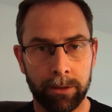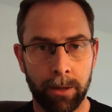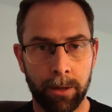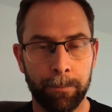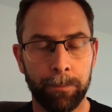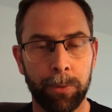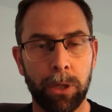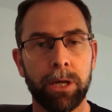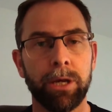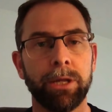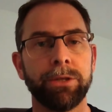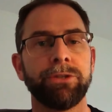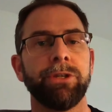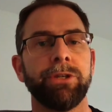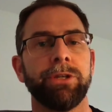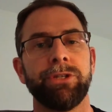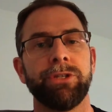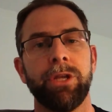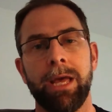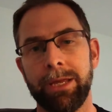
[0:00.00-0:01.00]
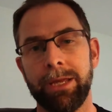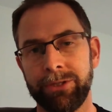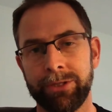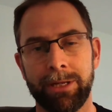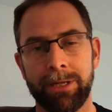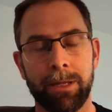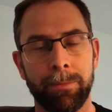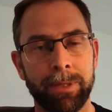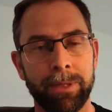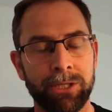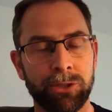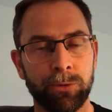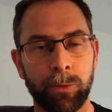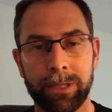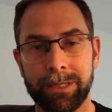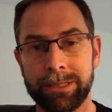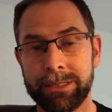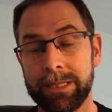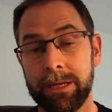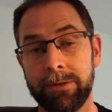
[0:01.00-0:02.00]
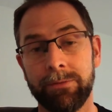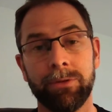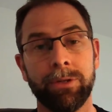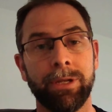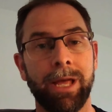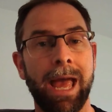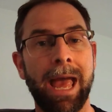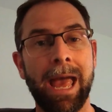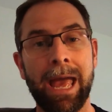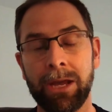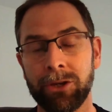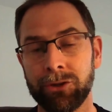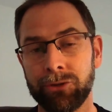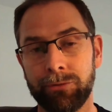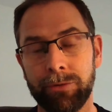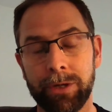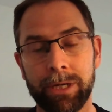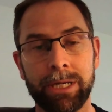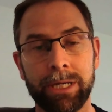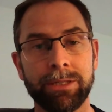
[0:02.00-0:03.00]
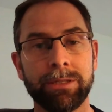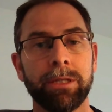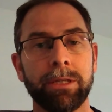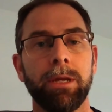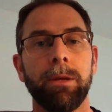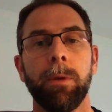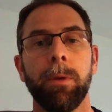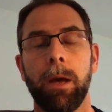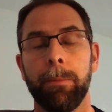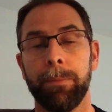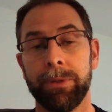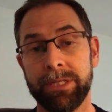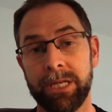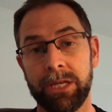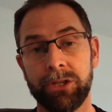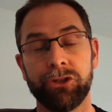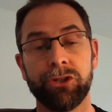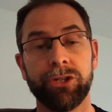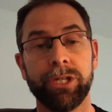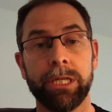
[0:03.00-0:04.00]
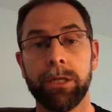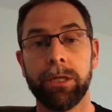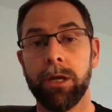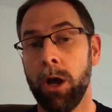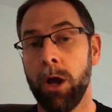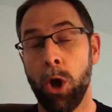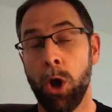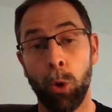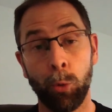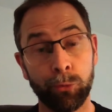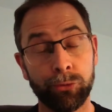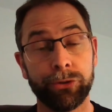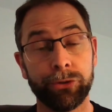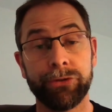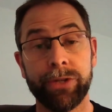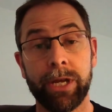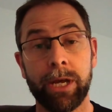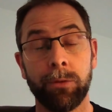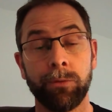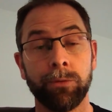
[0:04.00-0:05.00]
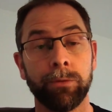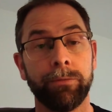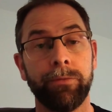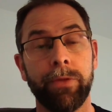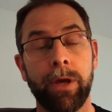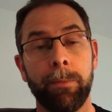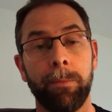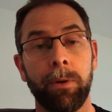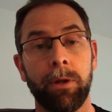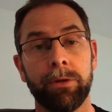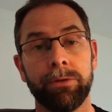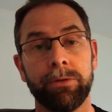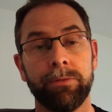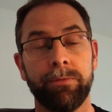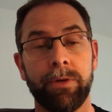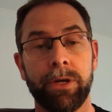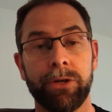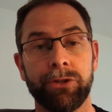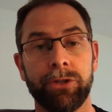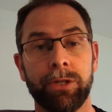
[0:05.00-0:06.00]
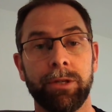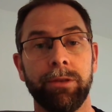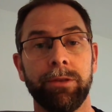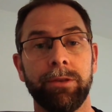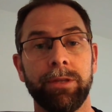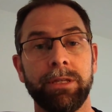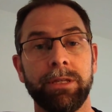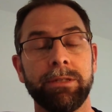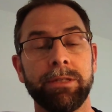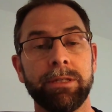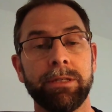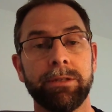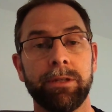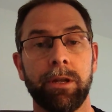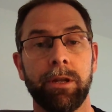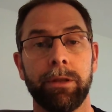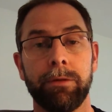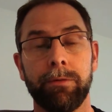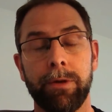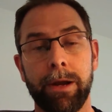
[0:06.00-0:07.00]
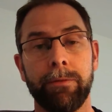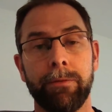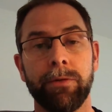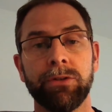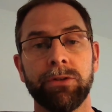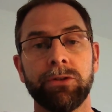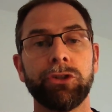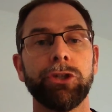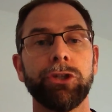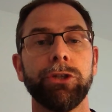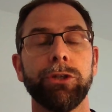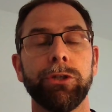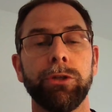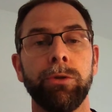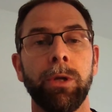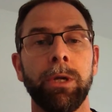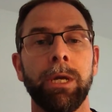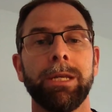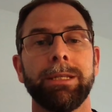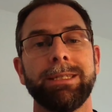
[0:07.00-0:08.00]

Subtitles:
bloods, at HLA-B27, at X-rays, potentially ultrasound of that plantar fascial enthesis and other areas too,